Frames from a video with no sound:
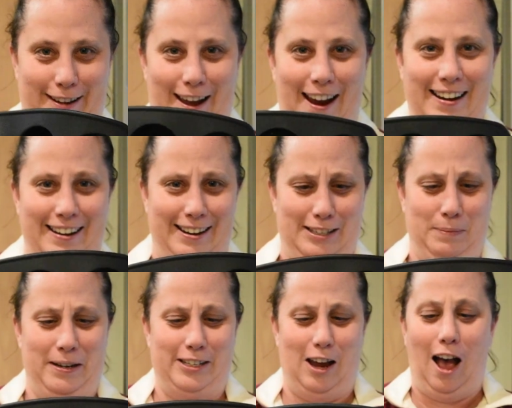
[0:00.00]
liners,
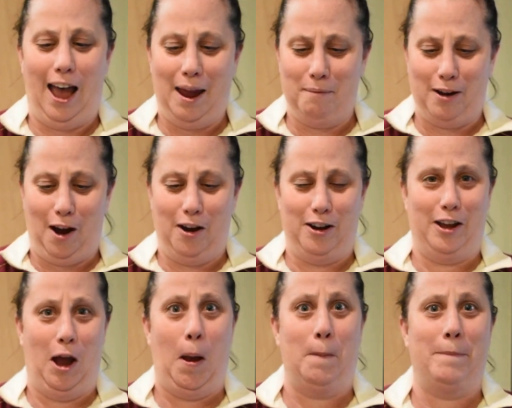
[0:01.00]
which I'm going to
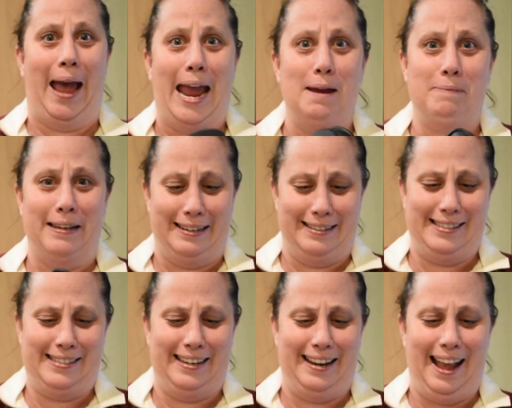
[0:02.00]
go
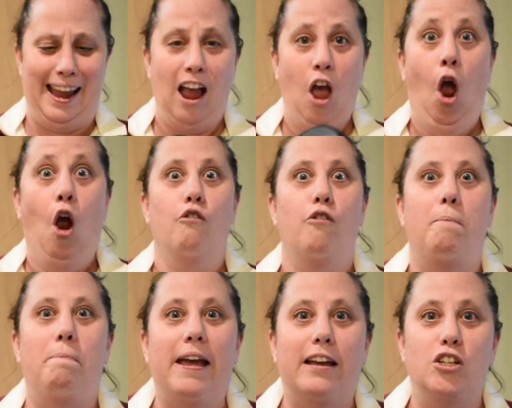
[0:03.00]
paperless today.
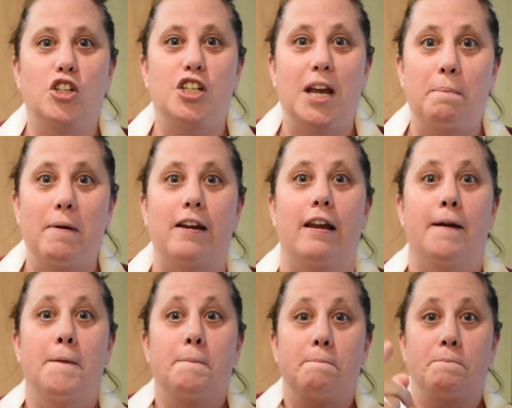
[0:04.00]
Rebecca Shepherd,
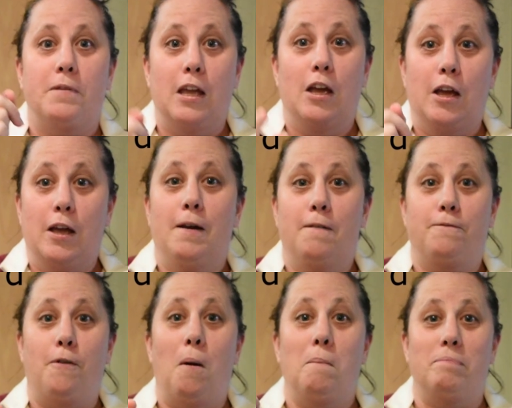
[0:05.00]

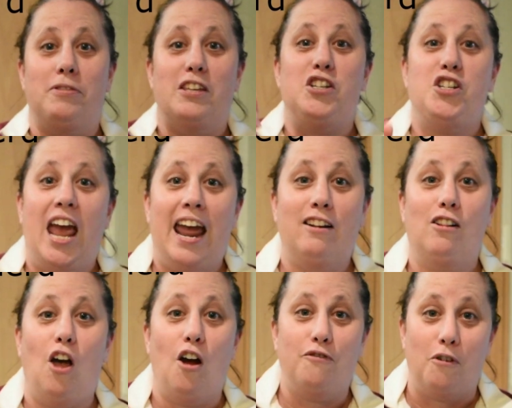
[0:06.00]
from the channel
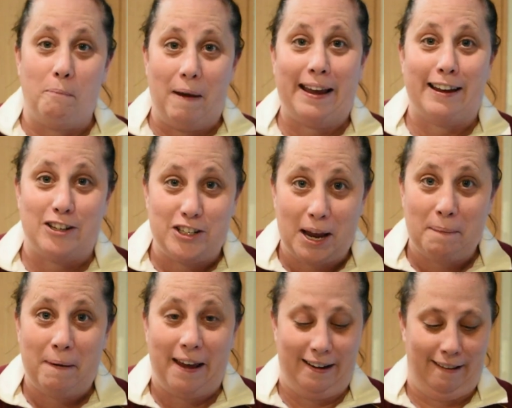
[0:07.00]
of Rebecca
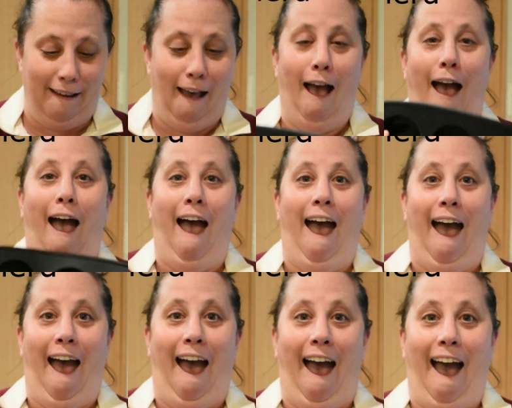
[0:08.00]
Shepherd.
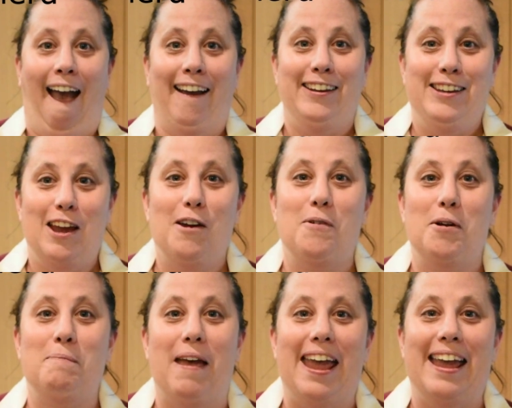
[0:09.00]
You
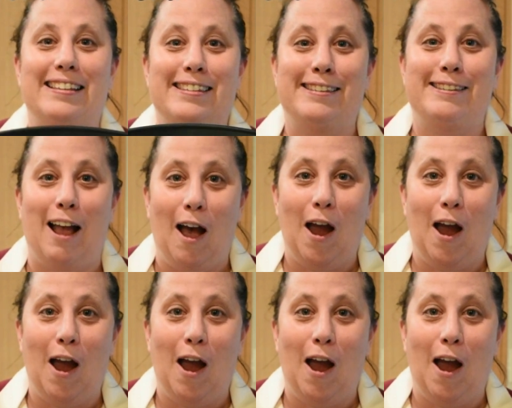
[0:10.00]
would be so